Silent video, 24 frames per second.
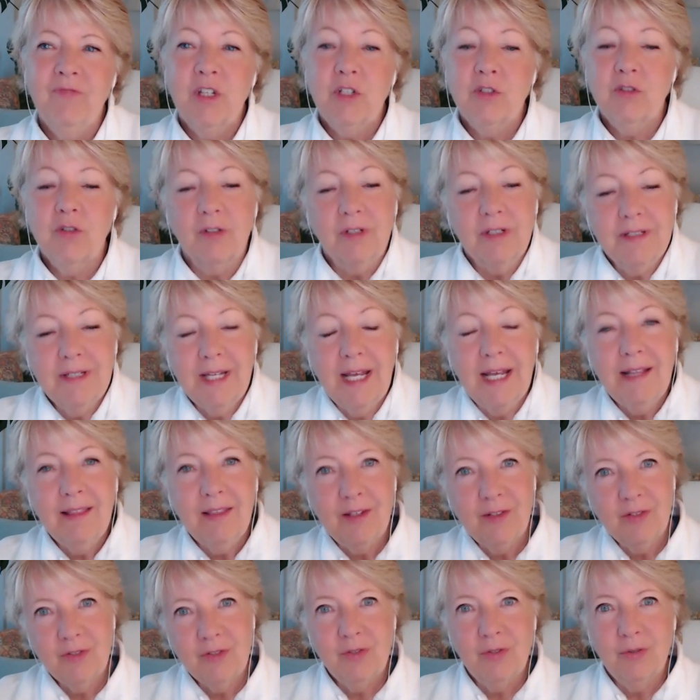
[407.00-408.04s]
So to take
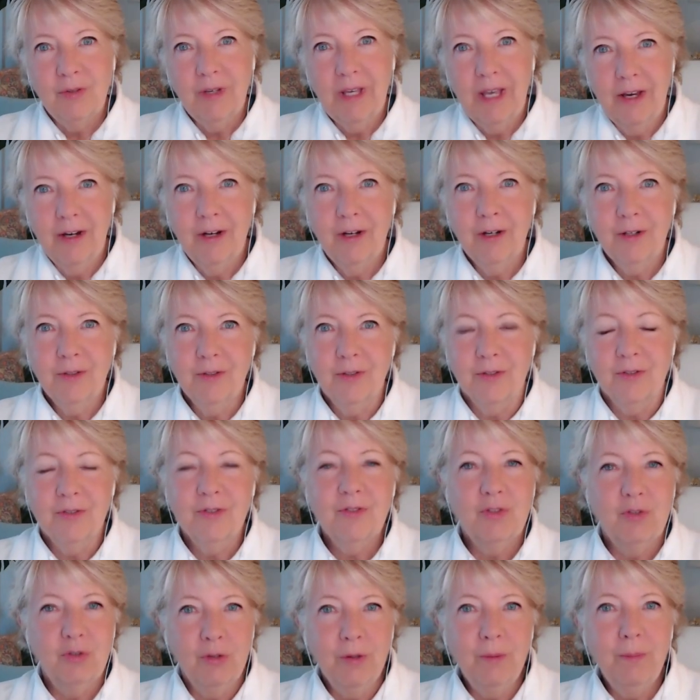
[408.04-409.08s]
these two characters,
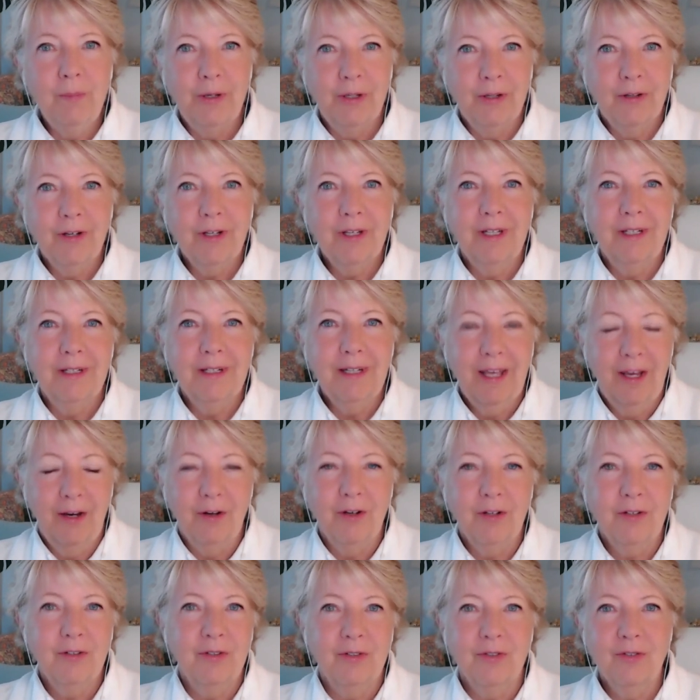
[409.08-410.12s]
two American
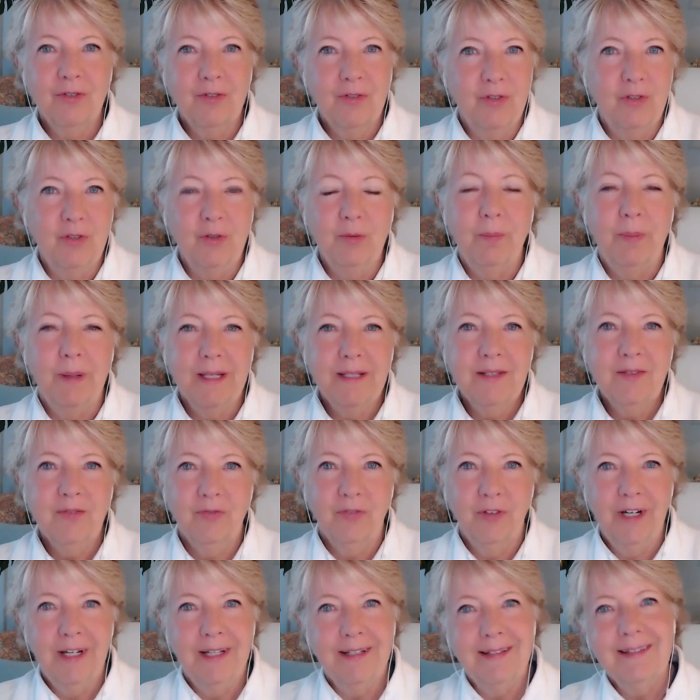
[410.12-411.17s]
characters, two best
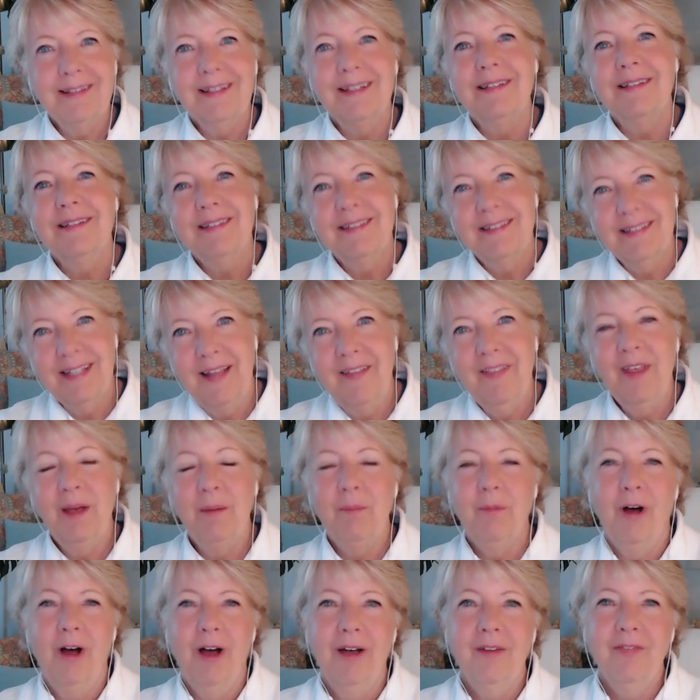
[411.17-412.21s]
friends, and send
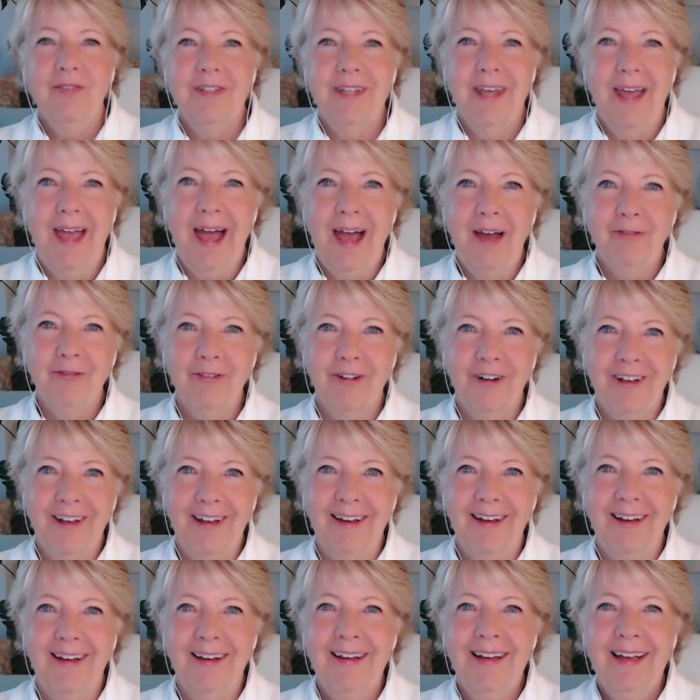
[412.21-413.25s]
them off to
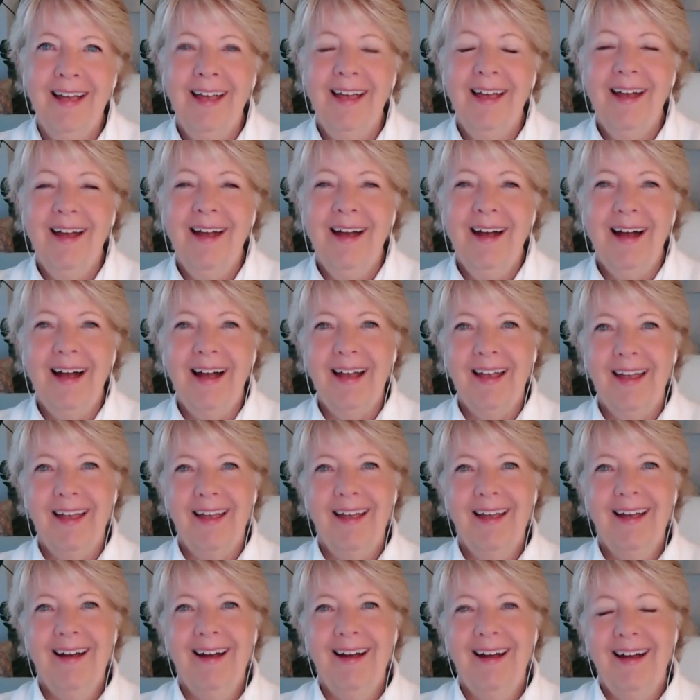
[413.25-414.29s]
Africa, I
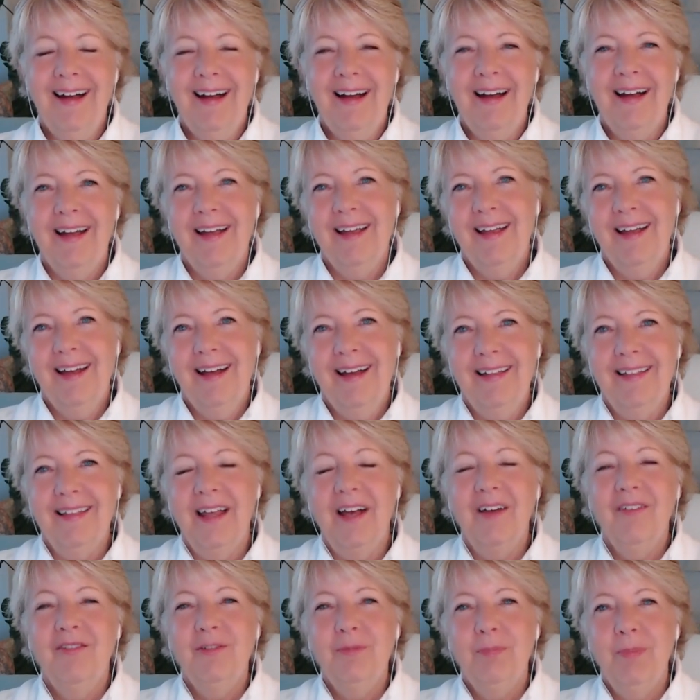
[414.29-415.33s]
I, I
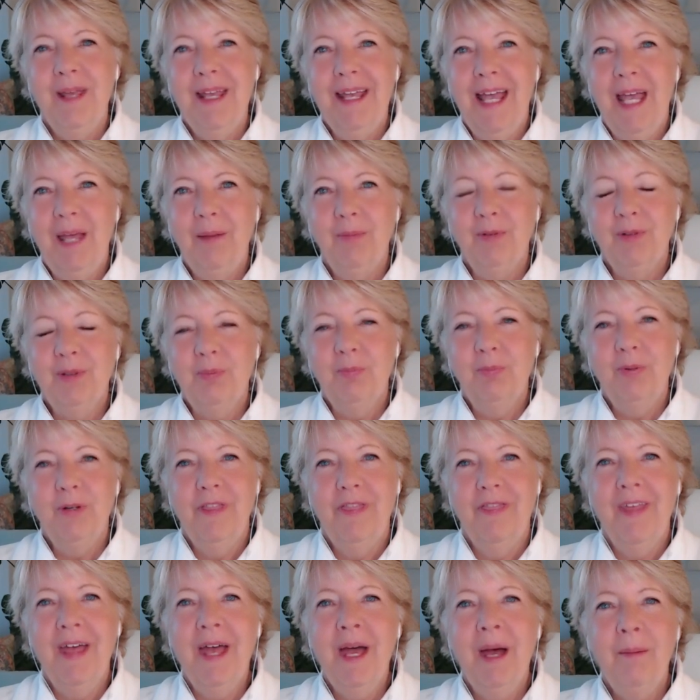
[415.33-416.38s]
loved being able to
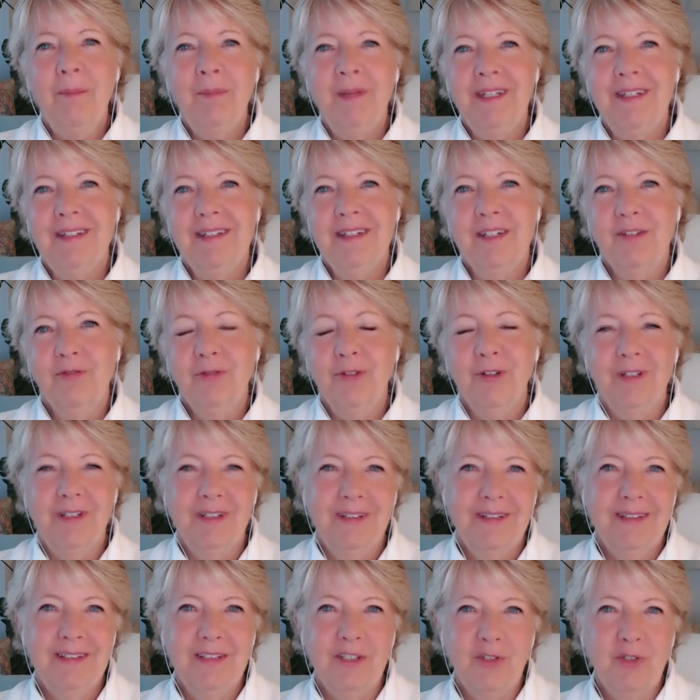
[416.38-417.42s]
put them in different
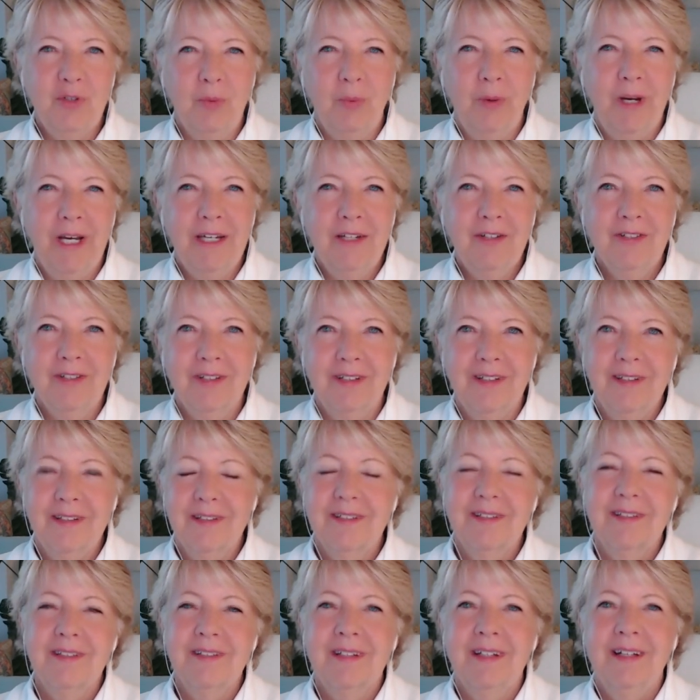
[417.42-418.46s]

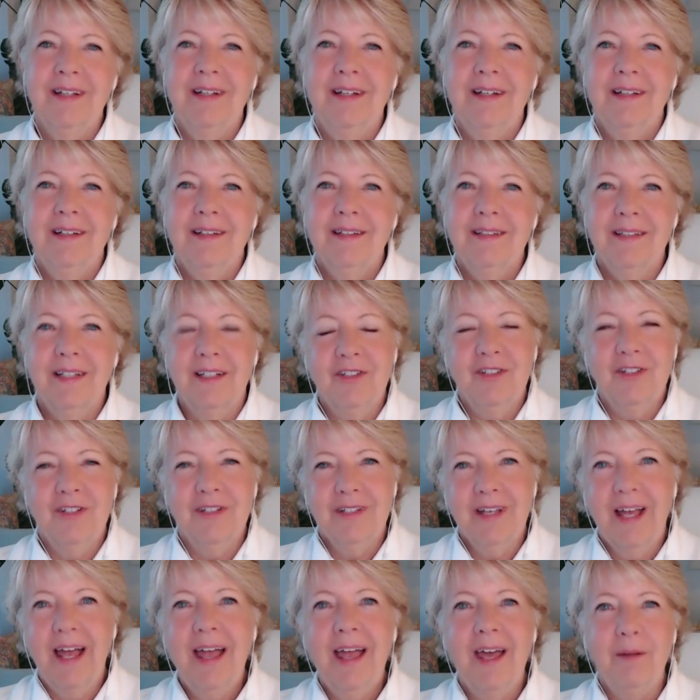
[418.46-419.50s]
situations such as
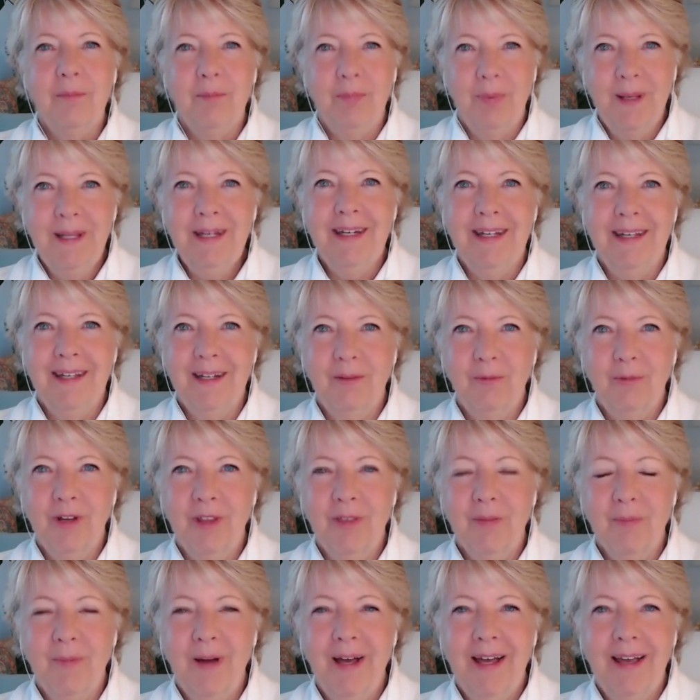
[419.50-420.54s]
I had been in
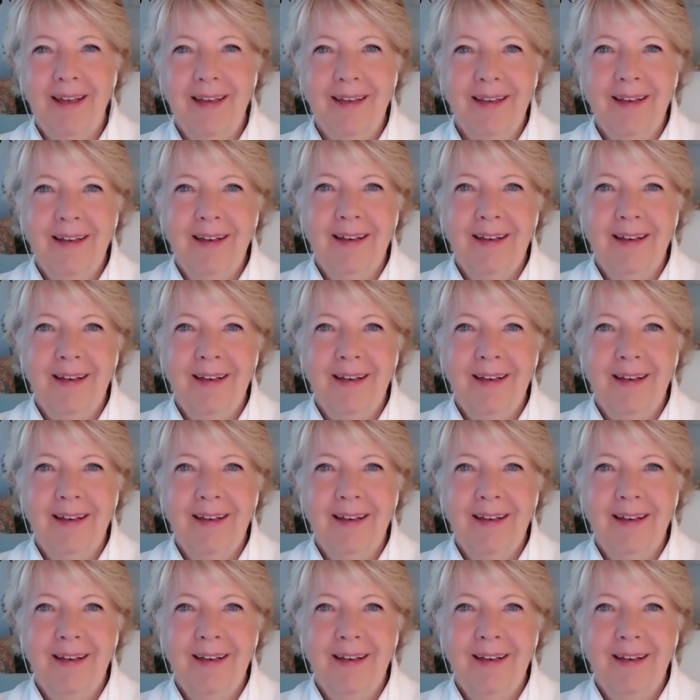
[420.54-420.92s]
with my